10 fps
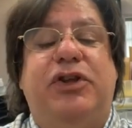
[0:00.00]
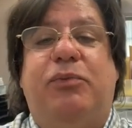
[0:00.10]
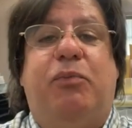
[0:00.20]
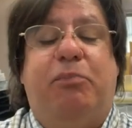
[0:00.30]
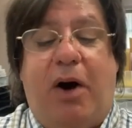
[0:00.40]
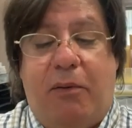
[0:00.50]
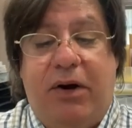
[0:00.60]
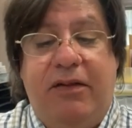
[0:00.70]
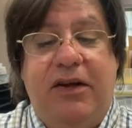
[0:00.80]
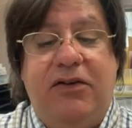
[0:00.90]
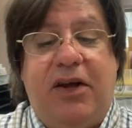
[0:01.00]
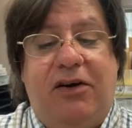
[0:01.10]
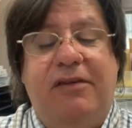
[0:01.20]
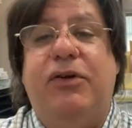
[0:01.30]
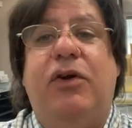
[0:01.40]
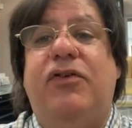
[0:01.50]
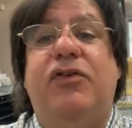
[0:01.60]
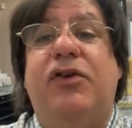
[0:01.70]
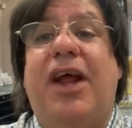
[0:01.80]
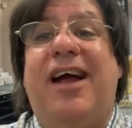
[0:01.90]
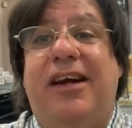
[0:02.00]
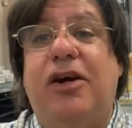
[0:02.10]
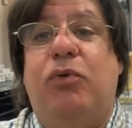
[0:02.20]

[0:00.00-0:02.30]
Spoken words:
just brought one of these out, even though these are not